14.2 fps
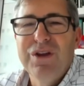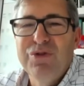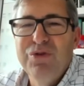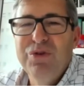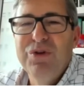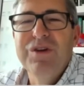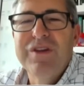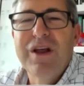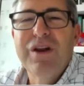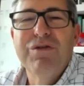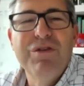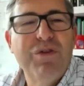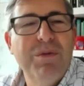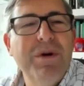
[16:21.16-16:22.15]
to instead
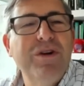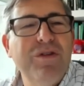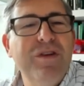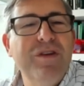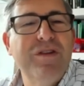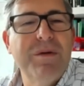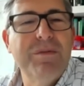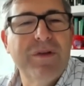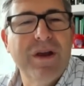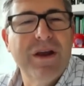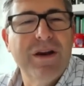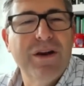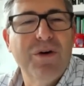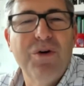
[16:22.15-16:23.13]
of information systems and